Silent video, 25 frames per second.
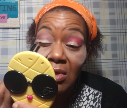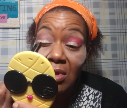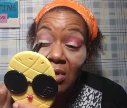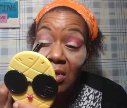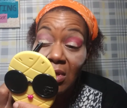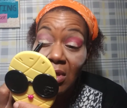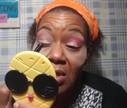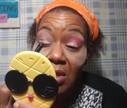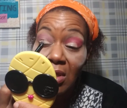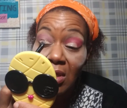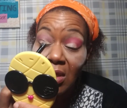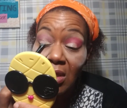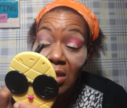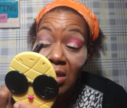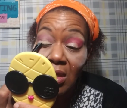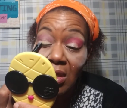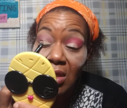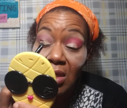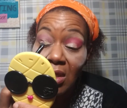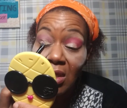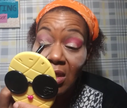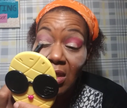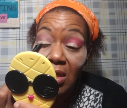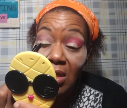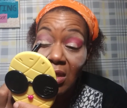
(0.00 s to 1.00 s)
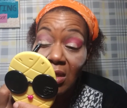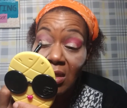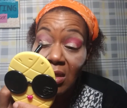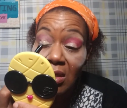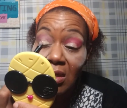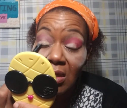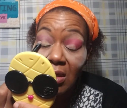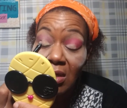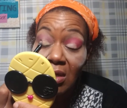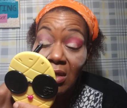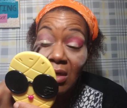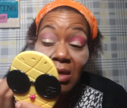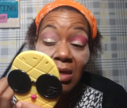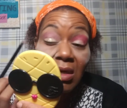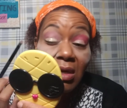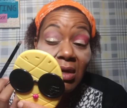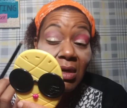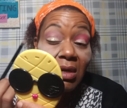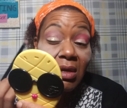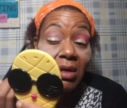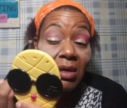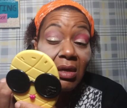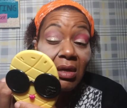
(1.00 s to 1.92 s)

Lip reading: (silence)